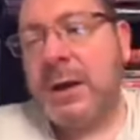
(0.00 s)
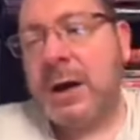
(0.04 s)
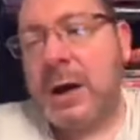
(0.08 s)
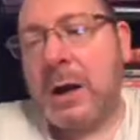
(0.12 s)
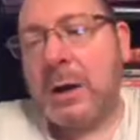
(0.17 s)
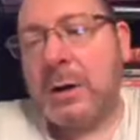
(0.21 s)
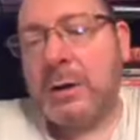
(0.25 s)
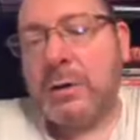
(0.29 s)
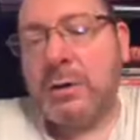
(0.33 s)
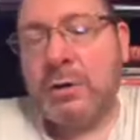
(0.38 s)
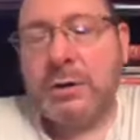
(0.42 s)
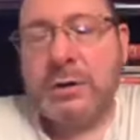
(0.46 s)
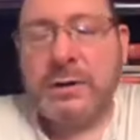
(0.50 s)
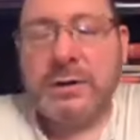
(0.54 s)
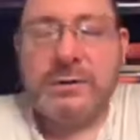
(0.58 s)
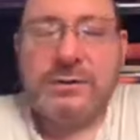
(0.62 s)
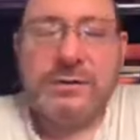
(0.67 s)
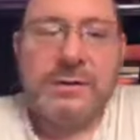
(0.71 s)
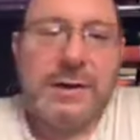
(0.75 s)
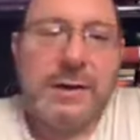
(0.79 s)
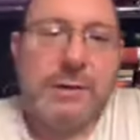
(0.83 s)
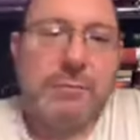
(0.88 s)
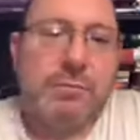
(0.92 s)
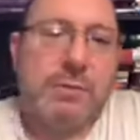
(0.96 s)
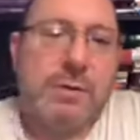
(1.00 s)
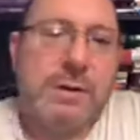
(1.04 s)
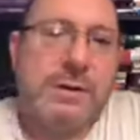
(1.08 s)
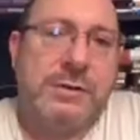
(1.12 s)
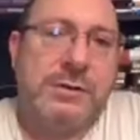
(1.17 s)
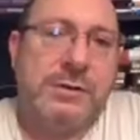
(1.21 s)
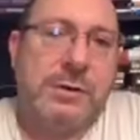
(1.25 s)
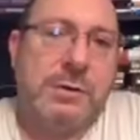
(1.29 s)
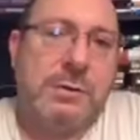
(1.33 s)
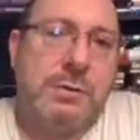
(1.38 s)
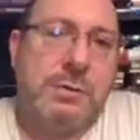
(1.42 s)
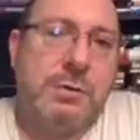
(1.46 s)
I'm going to look into that
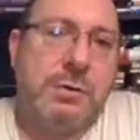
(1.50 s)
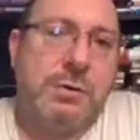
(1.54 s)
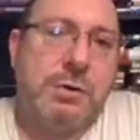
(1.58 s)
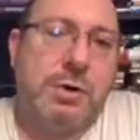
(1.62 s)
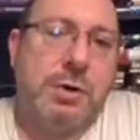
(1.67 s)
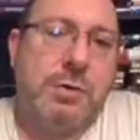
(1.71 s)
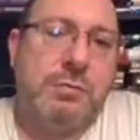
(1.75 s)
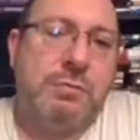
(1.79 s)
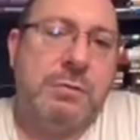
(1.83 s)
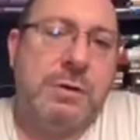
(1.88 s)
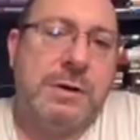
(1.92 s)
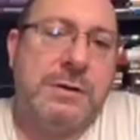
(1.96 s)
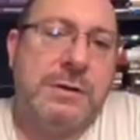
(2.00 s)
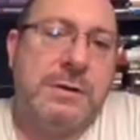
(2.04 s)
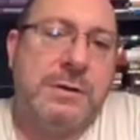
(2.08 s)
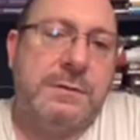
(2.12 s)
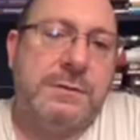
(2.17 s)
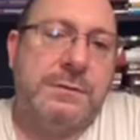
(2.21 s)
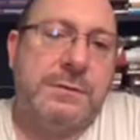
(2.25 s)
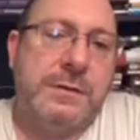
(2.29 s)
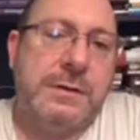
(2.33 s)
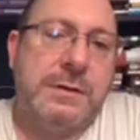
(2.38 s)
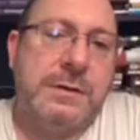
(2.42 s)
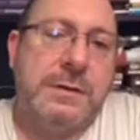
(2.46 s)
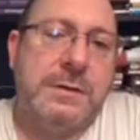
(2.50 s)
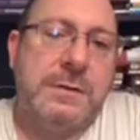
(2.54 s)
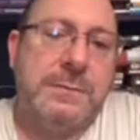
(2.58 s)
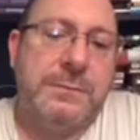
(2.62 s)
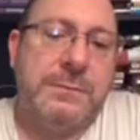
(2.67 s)
radio, online radio thing,